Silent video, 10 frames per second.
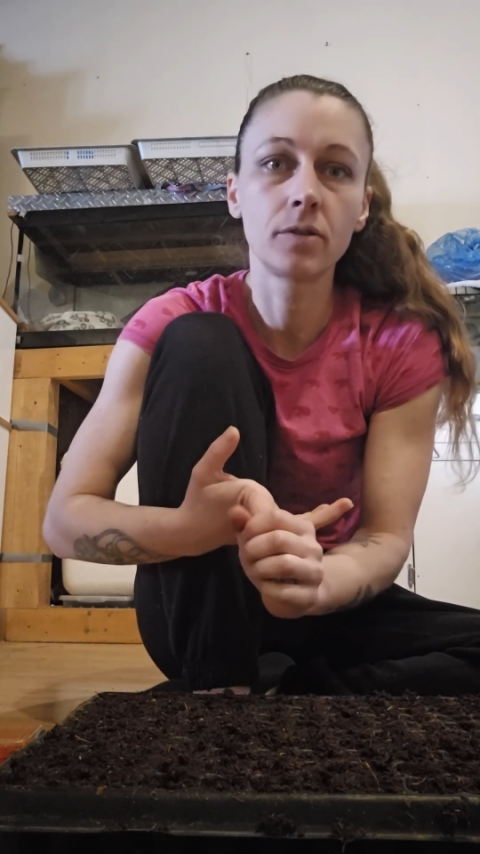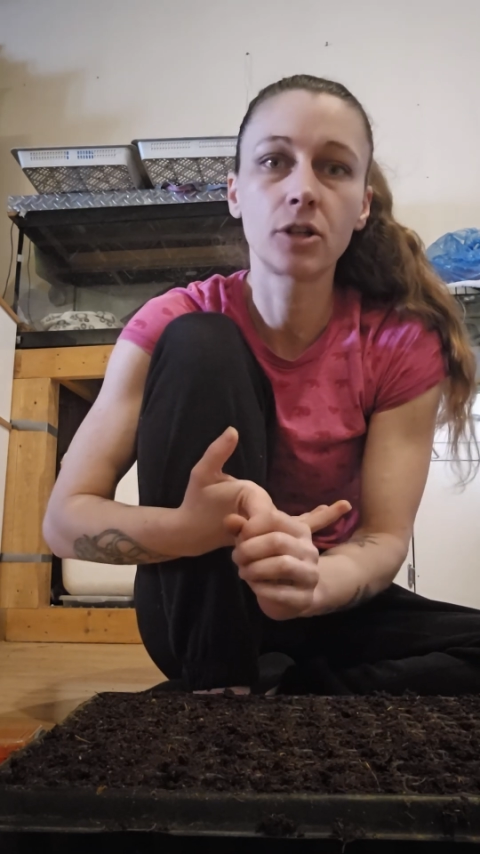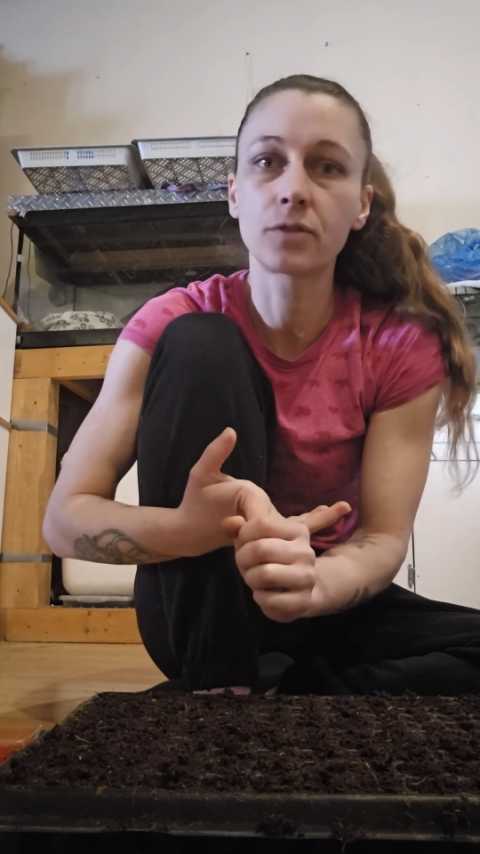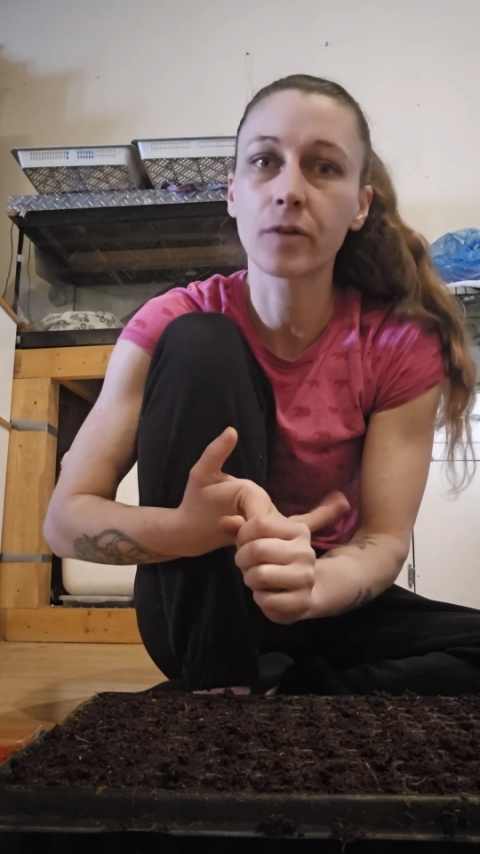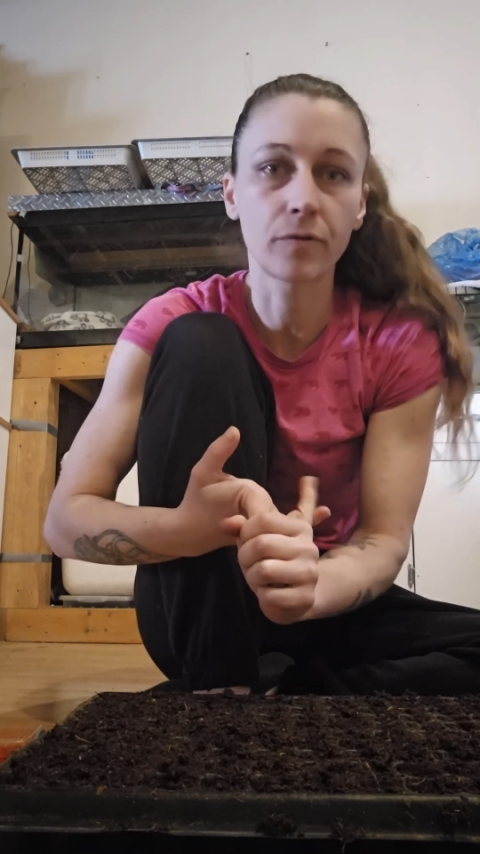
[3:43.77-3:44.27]

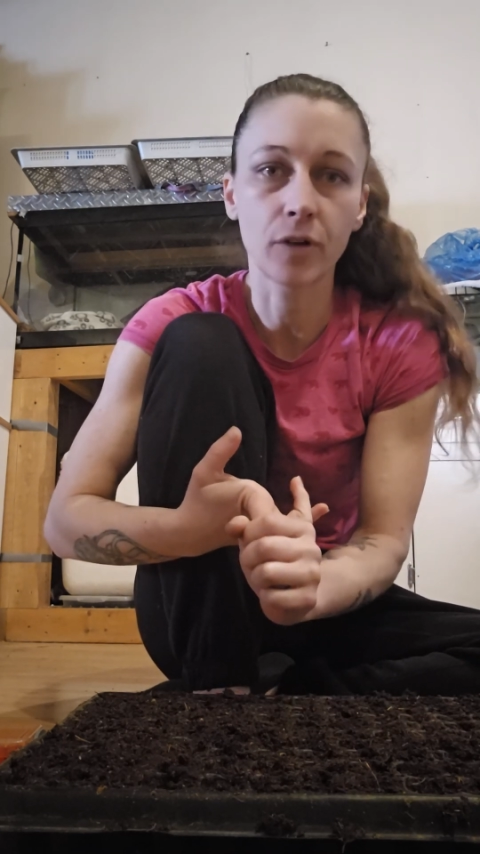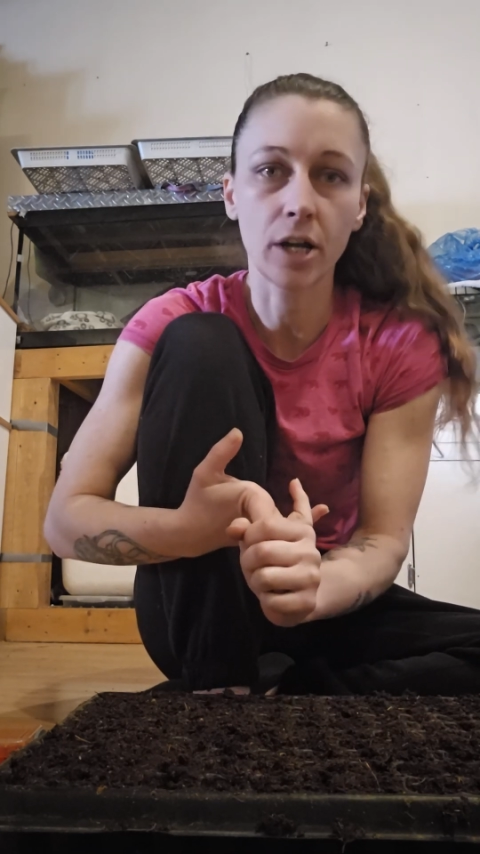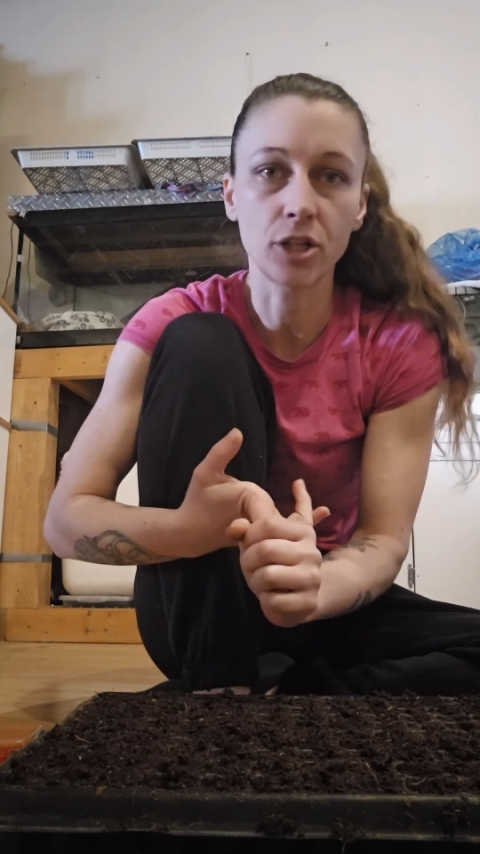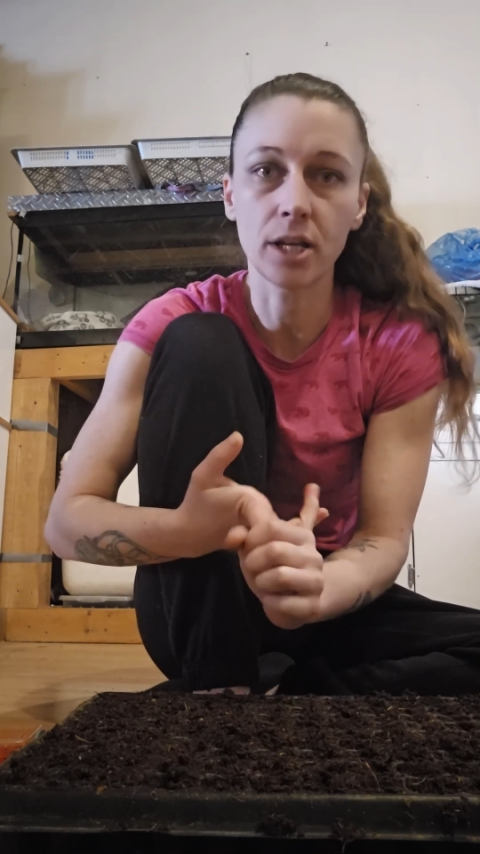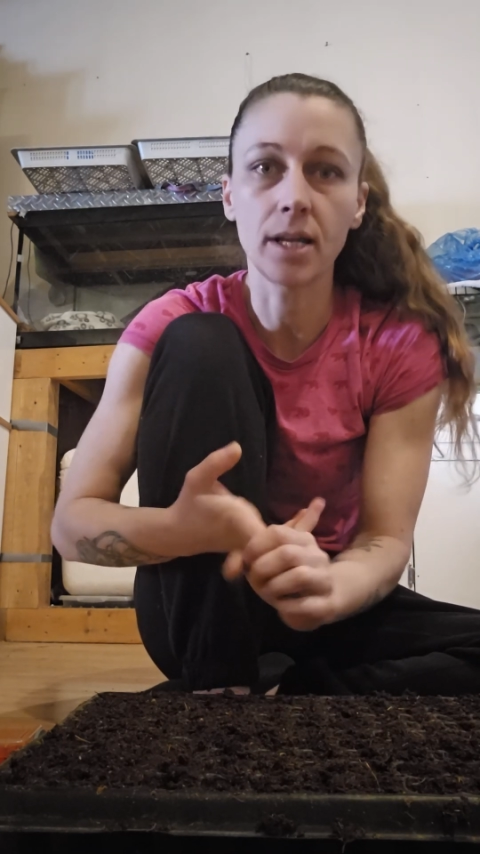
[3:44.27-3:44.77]
just for
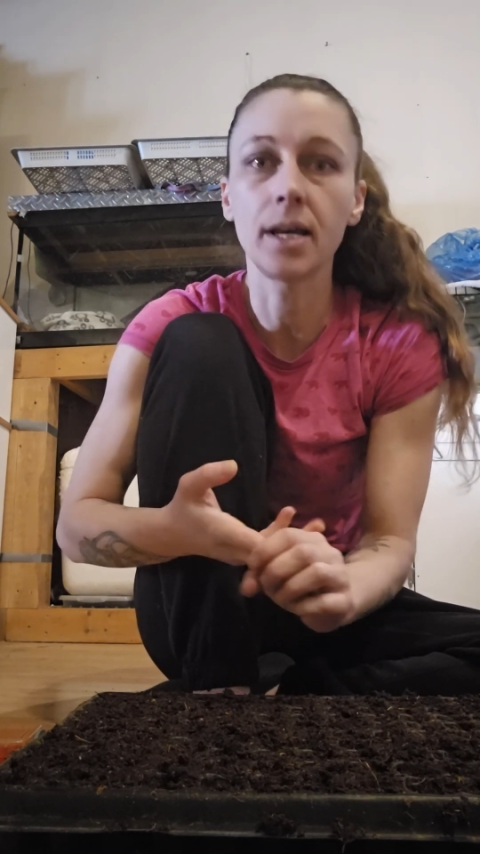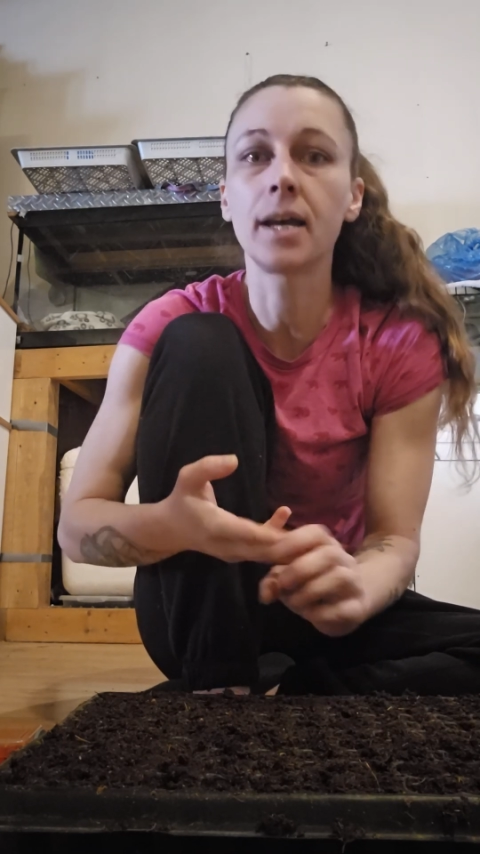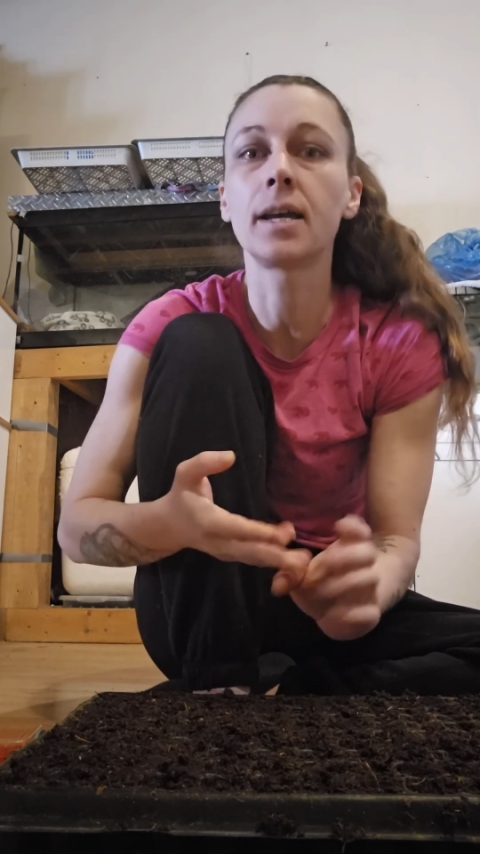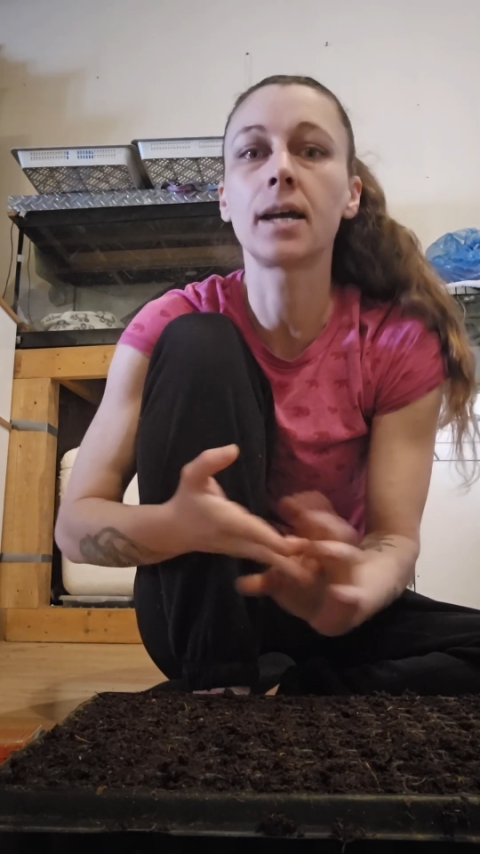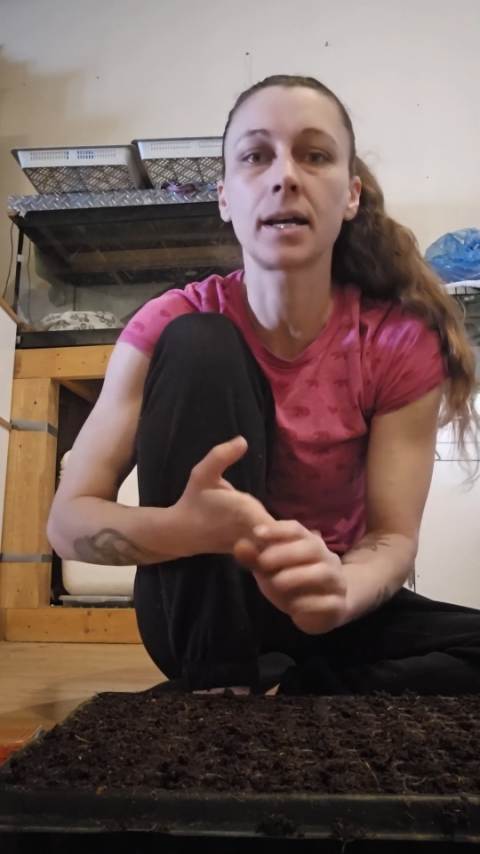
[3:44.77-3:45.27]
fresh
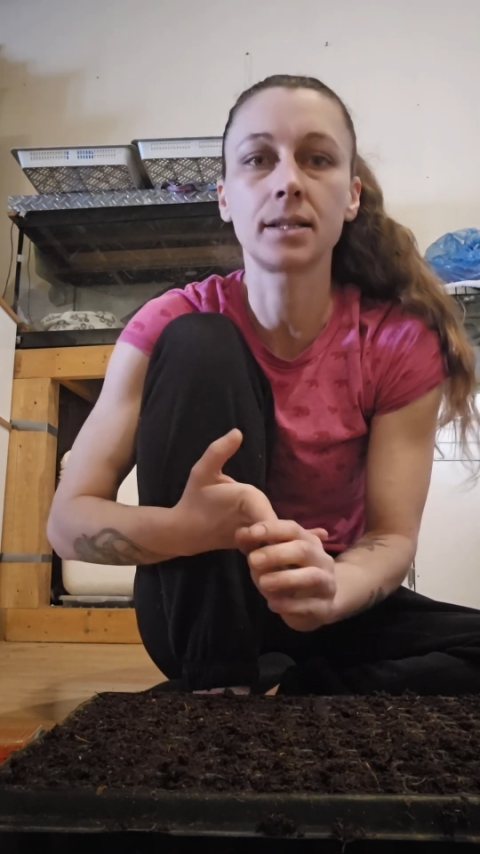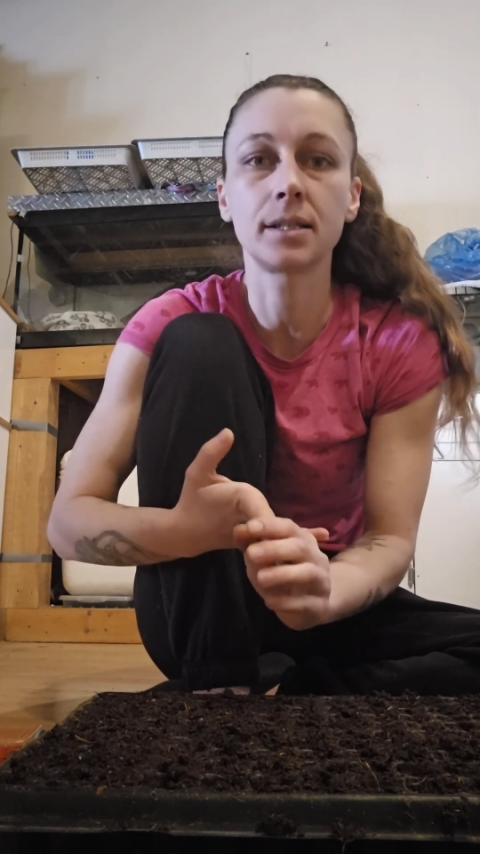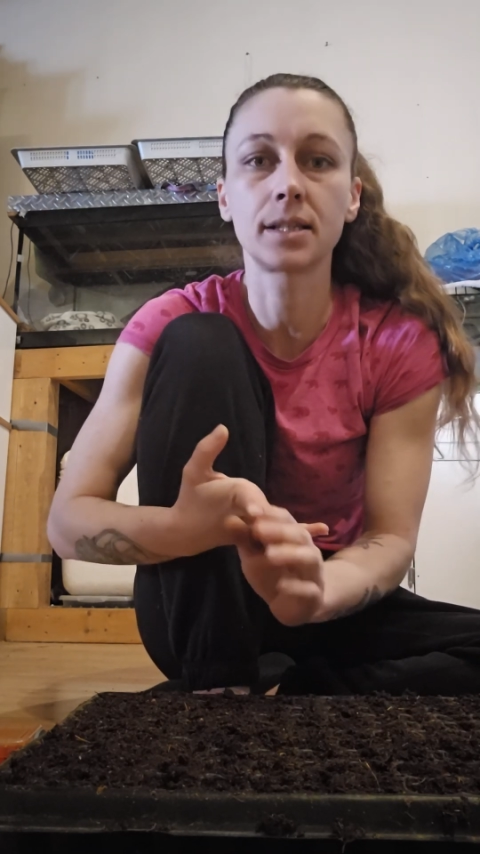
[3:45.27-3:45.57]
eating and